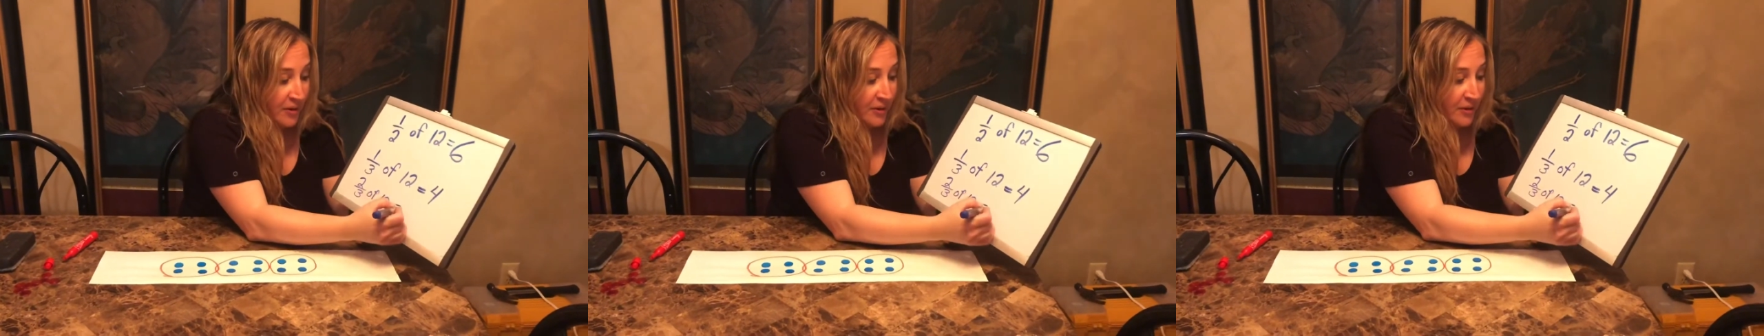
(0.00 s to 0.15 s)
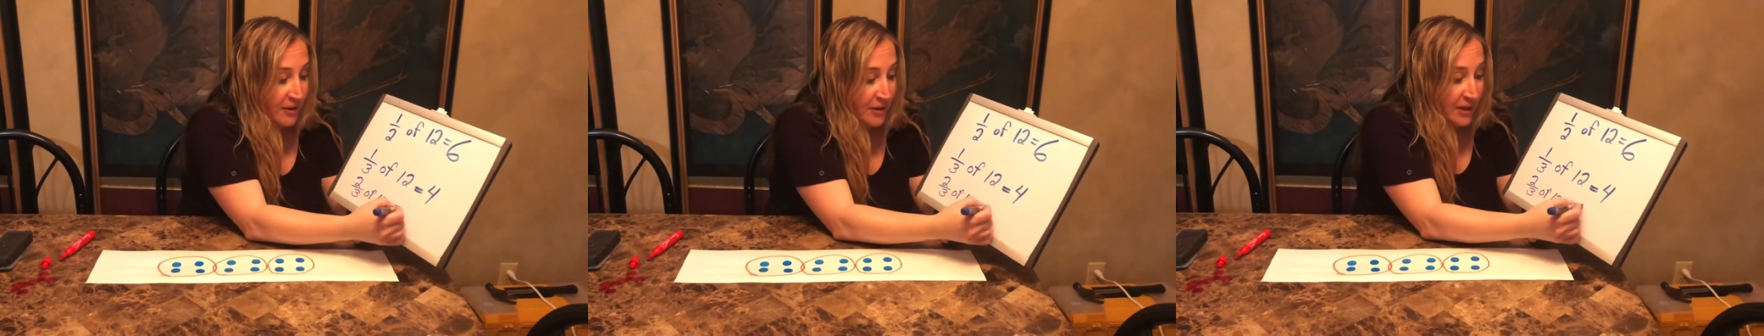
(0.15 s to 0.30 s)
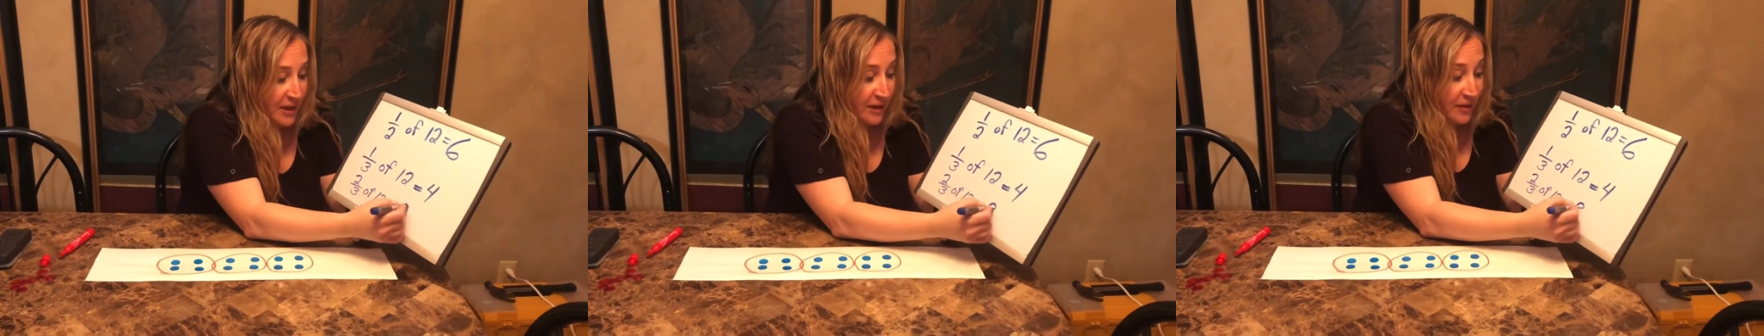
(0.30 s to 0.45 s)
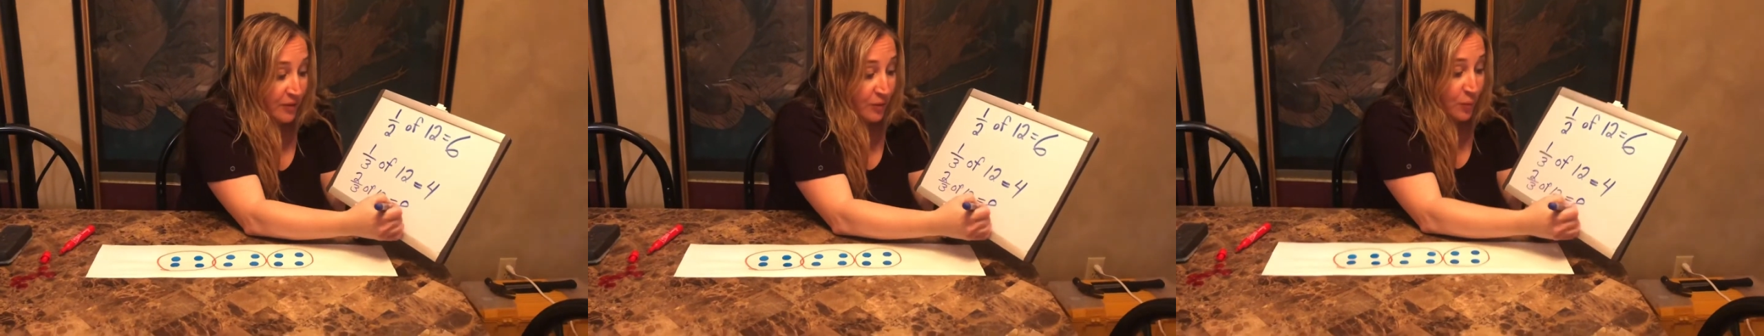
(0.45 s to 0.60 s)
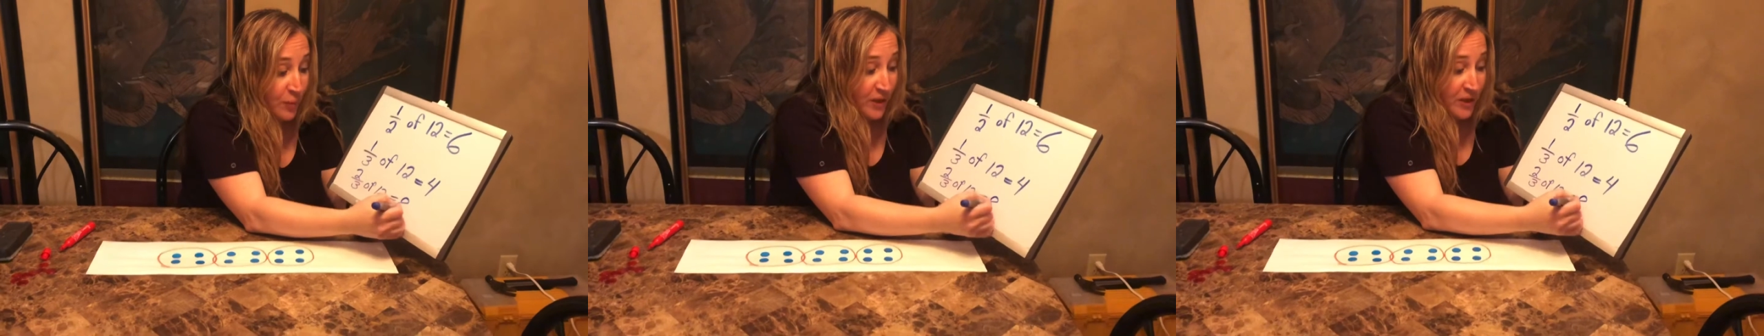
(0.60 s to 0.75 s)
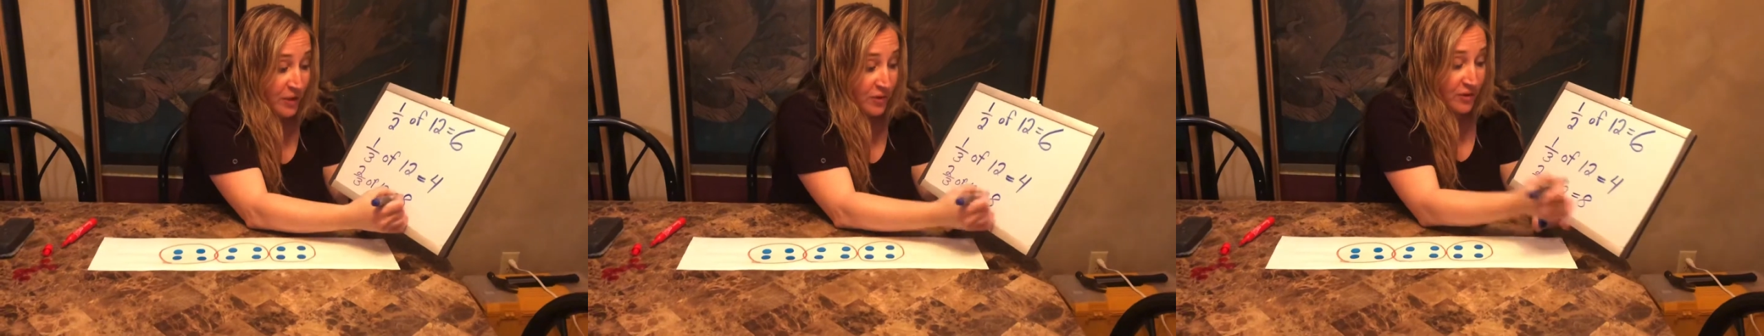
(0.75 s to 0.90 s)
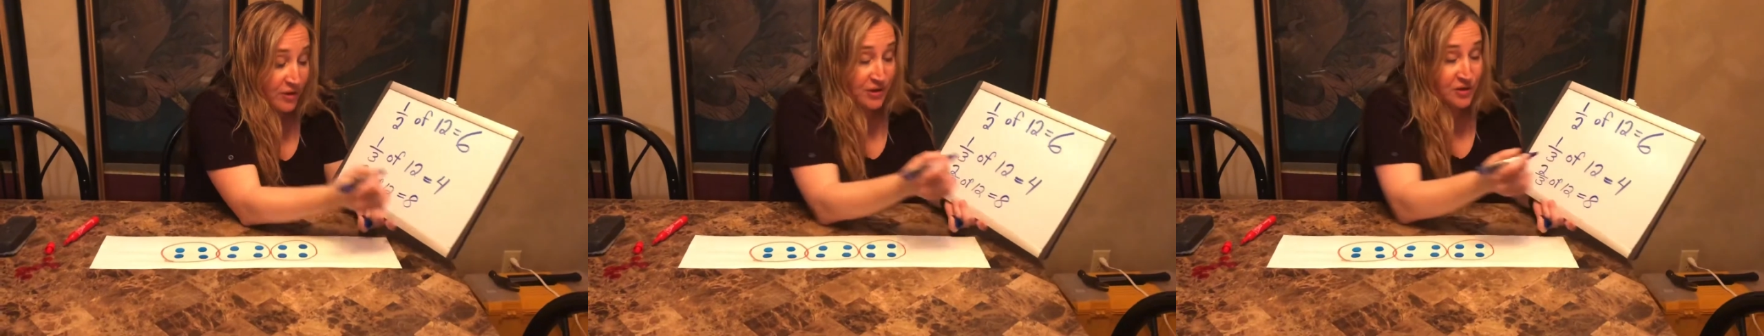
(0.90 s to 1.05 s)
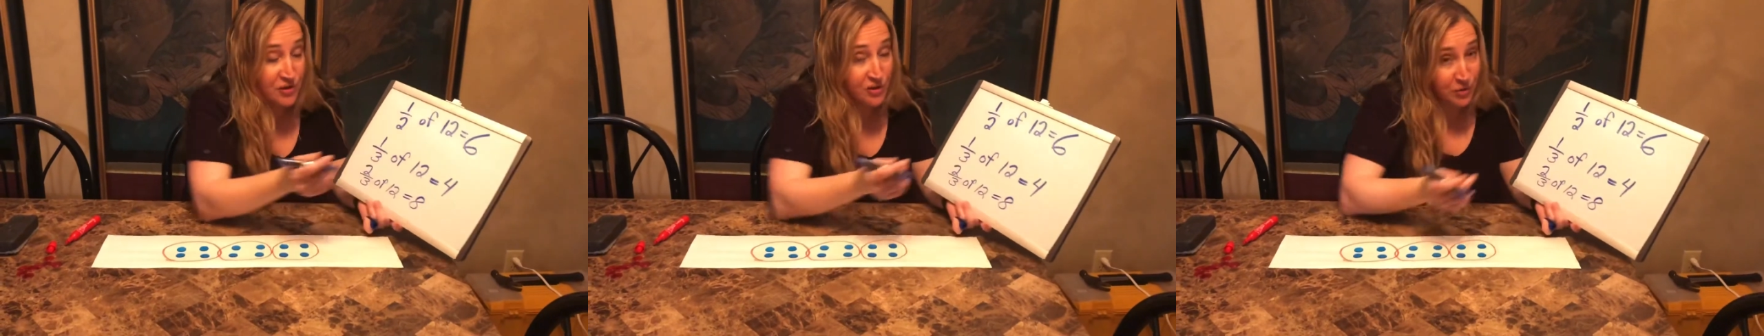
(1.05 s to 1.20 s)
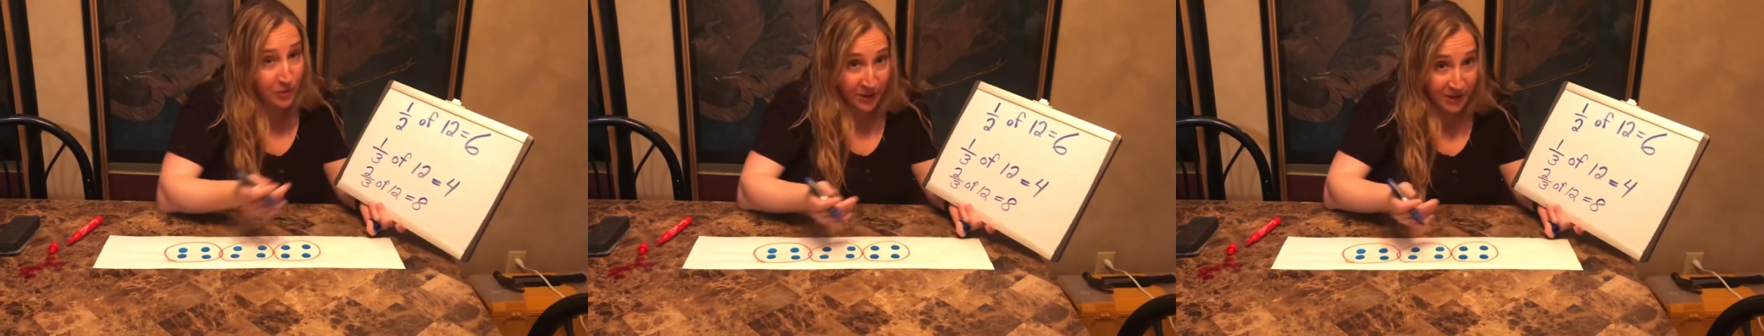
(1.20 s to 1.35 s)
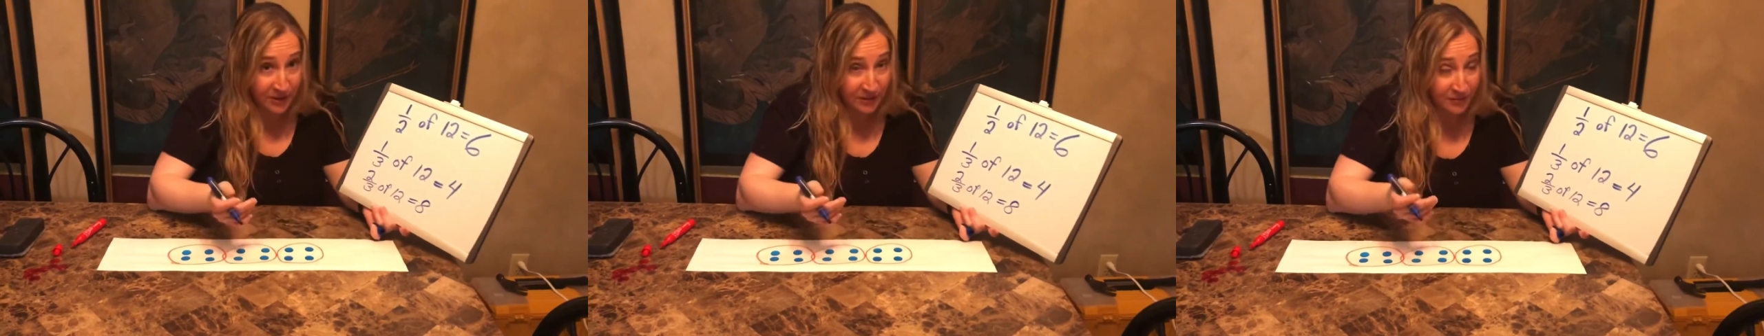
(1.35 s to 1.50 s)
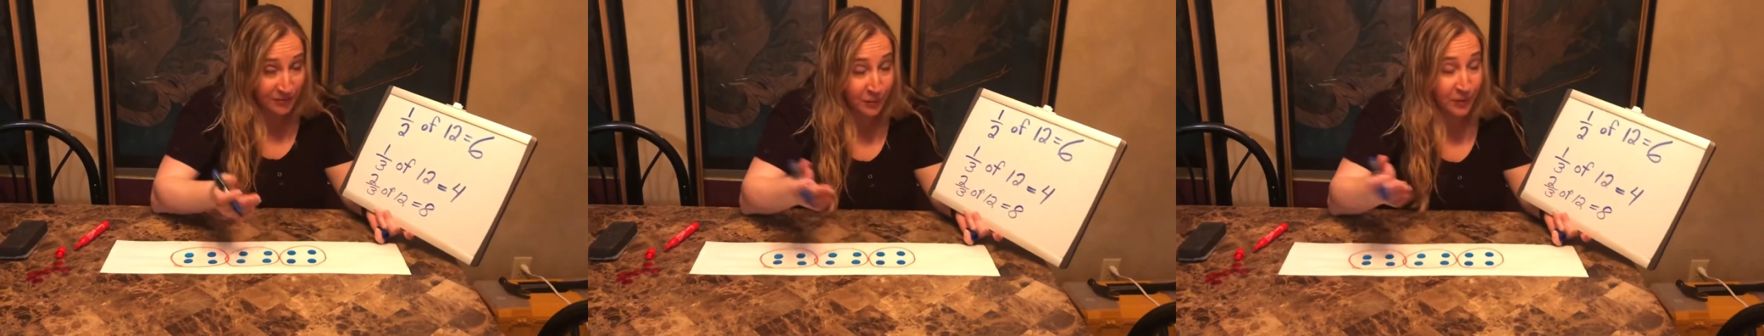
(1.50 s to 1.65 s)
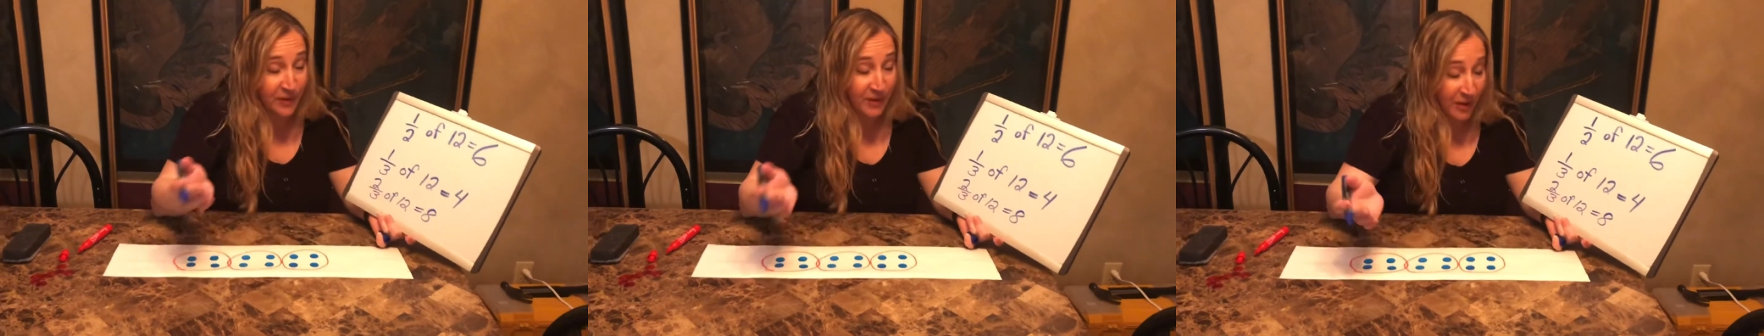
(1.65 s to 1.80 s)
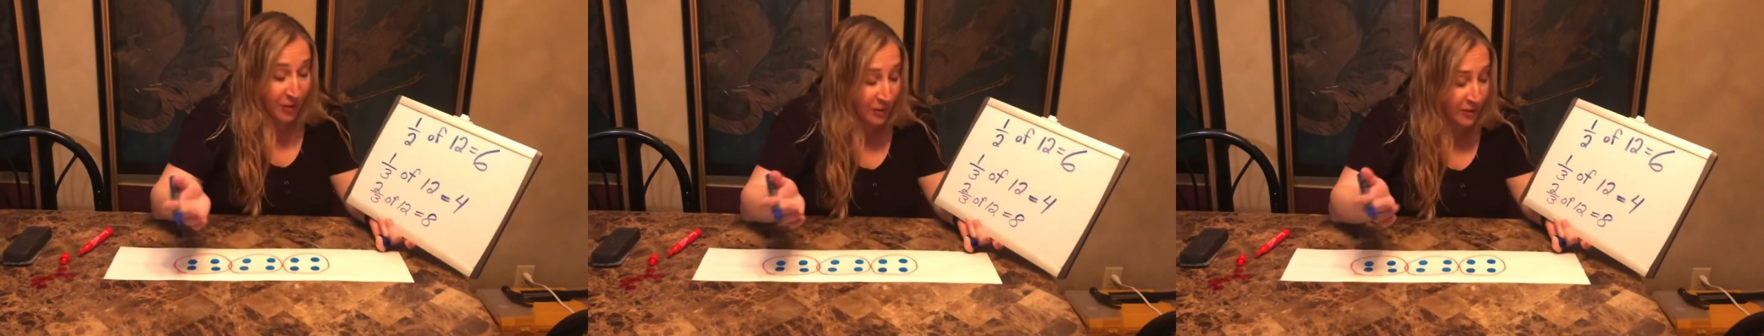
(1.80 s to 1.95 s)
The other way you can do it
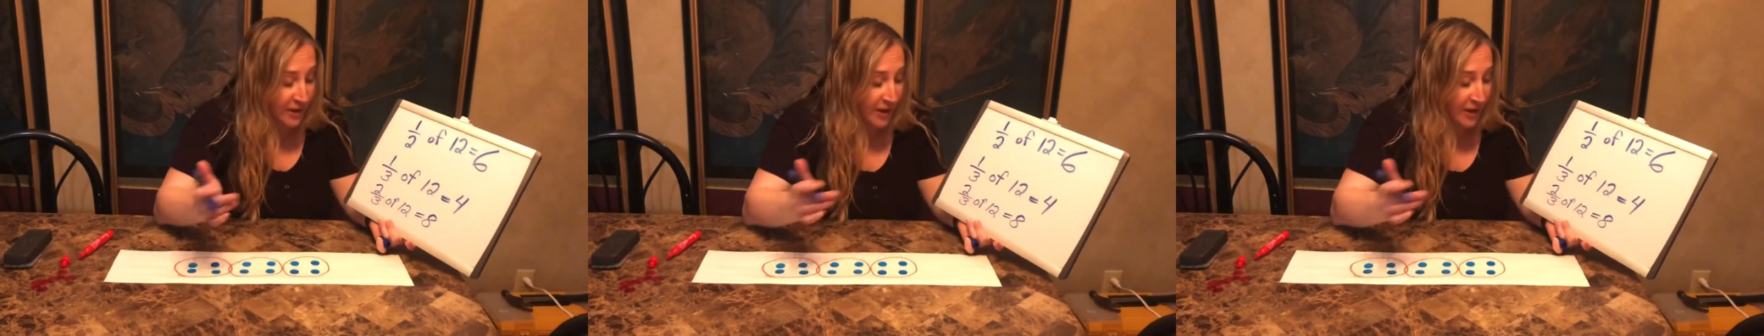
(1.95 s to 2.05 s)
without